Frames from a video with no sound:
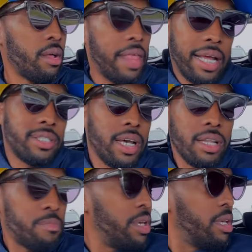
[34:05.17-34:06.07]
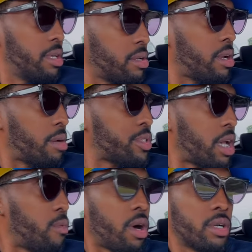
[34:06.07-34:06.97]
I just have to be, you know what
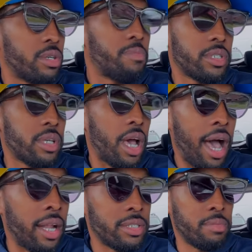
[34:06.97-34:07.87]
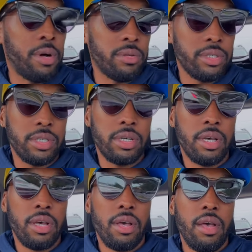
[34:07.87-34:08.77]
I'm saying, 100% honest about this shit.
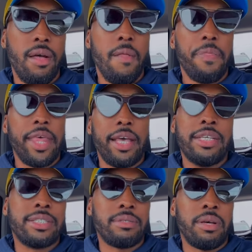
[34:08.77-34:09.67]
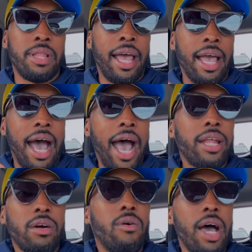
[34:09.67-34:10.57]
Is, like, I
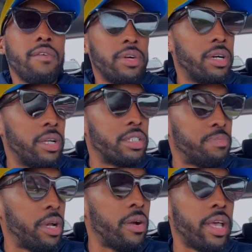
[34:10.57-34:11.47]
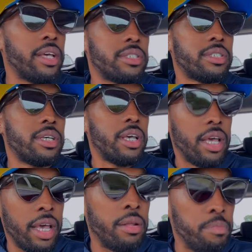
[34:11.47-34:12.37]
don't have a good experience
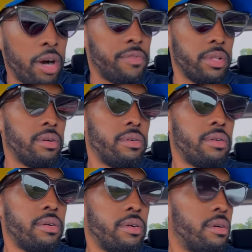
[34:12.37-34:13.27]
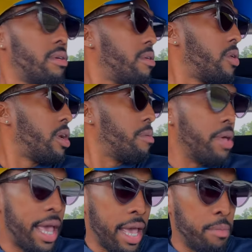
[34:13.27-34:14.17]
in Buffalo.
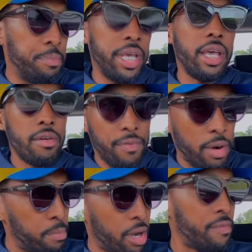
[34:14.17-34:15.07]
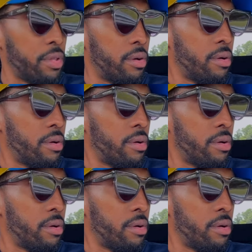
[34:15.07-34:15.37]
And being from Buffalo.